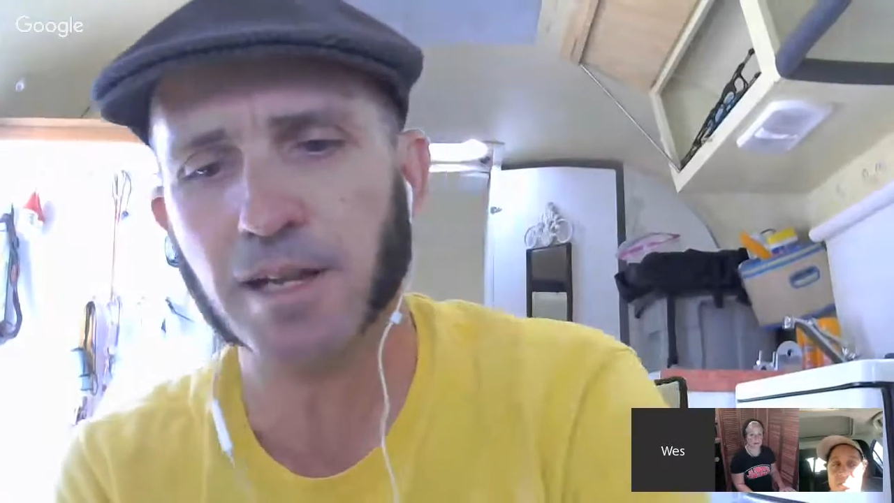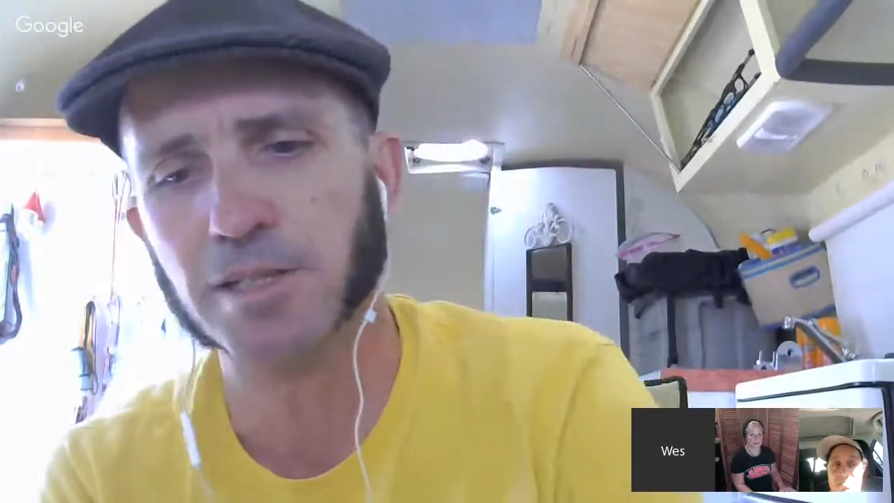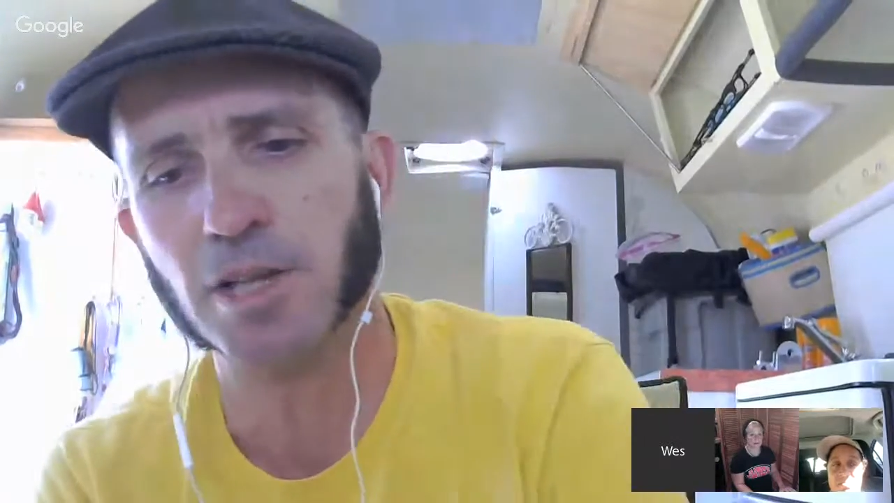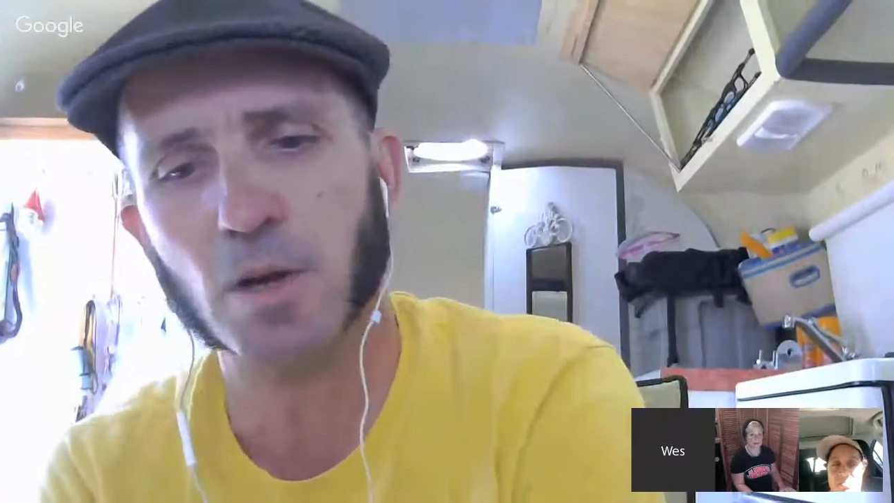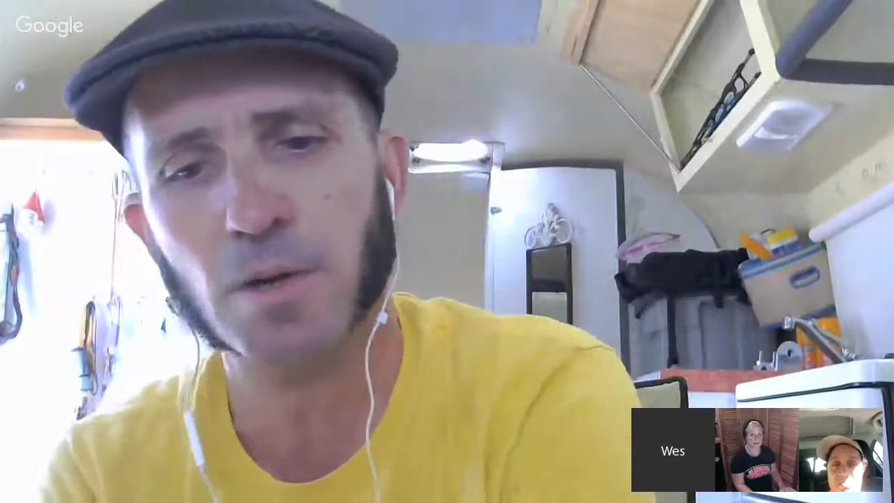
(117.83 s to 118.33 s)

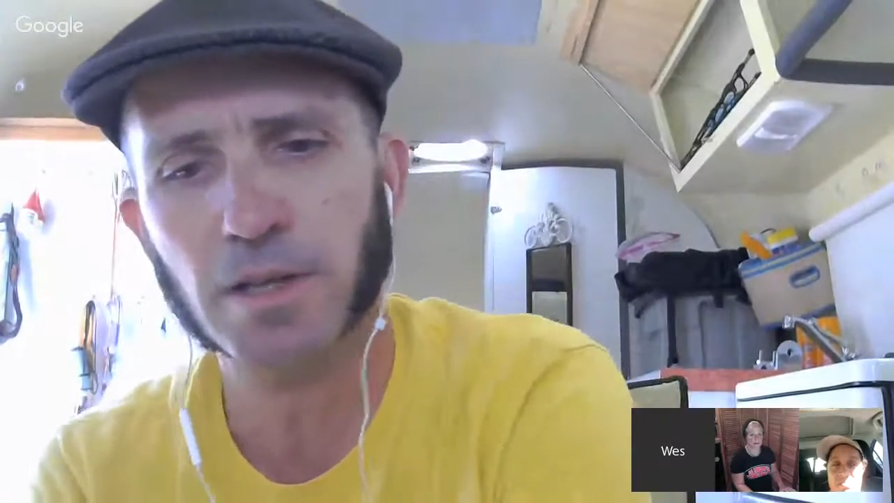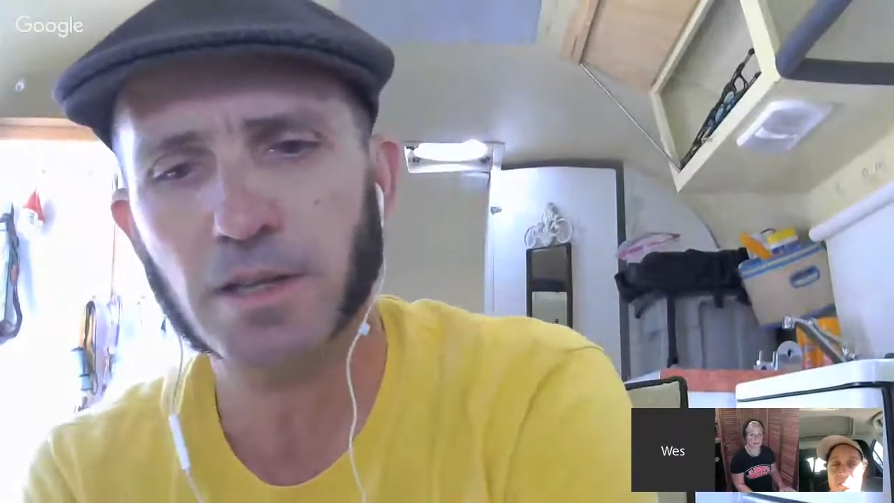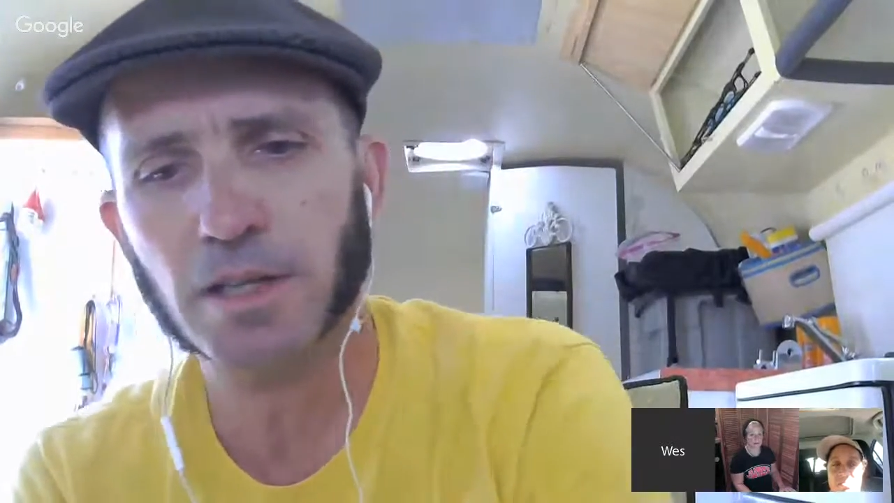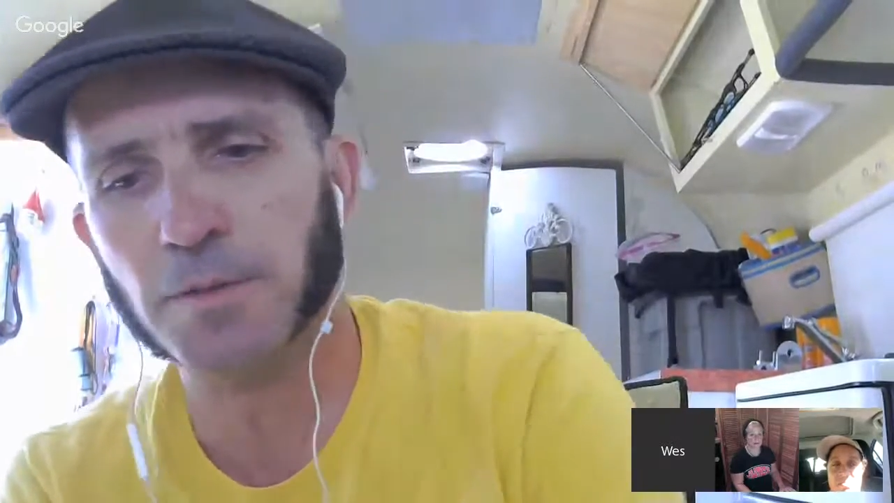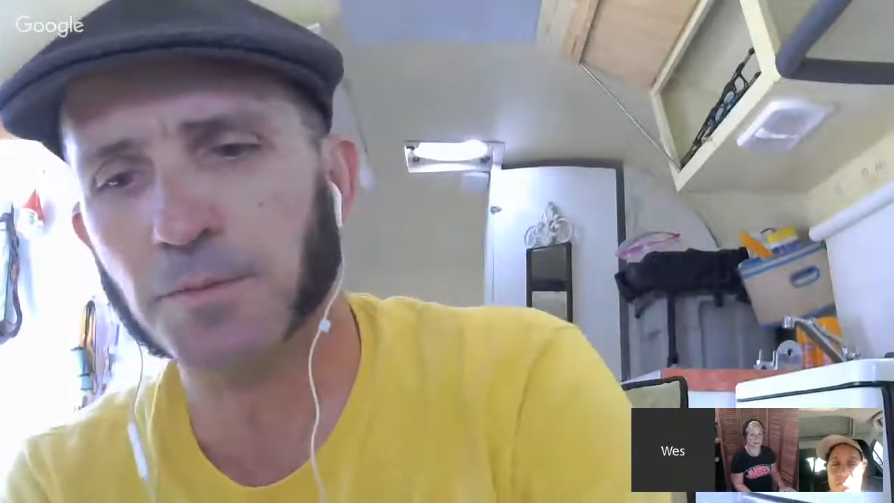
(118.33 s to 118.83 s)
so
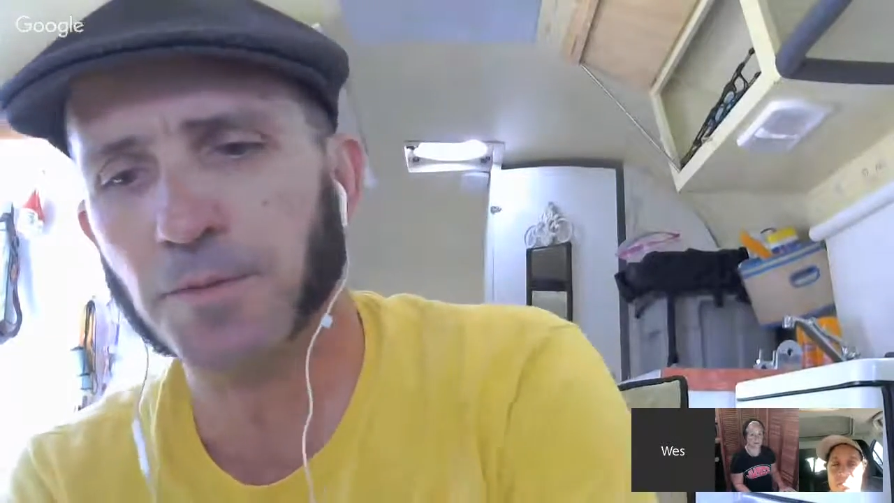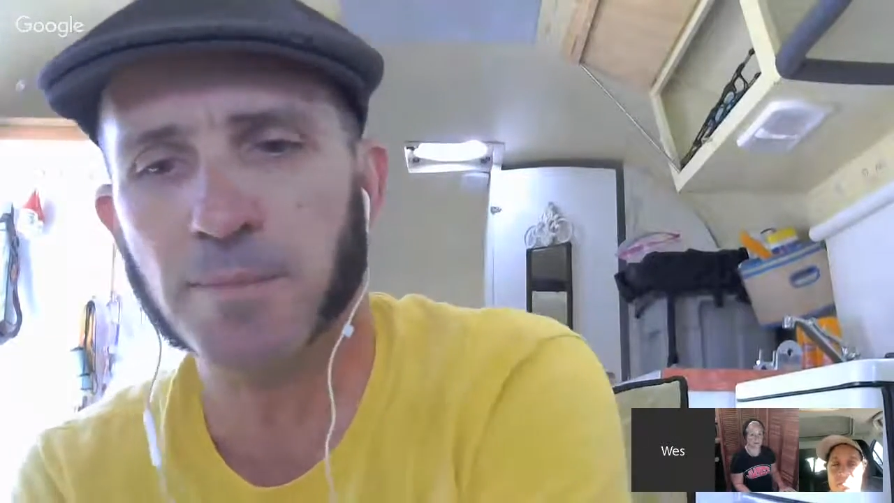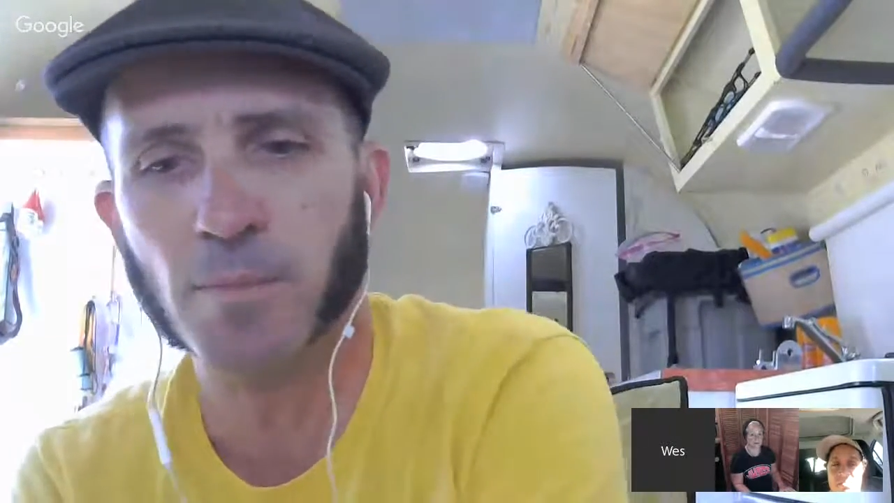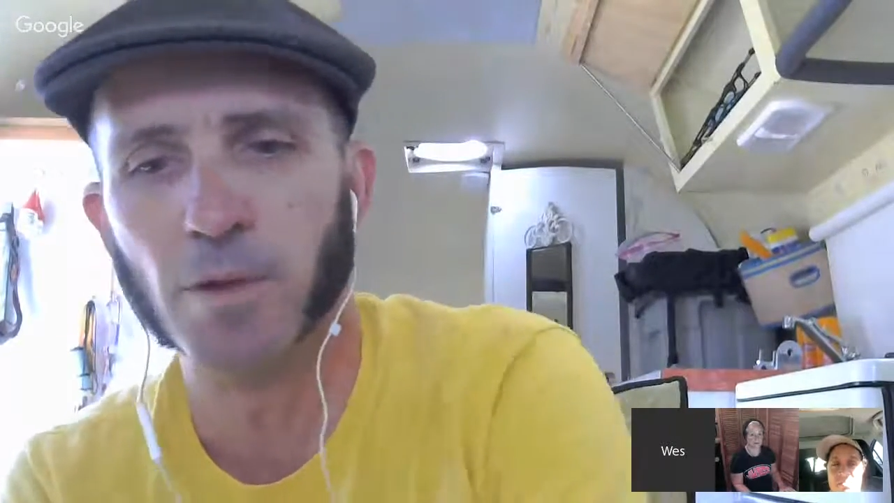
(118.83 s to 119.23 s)
if you find more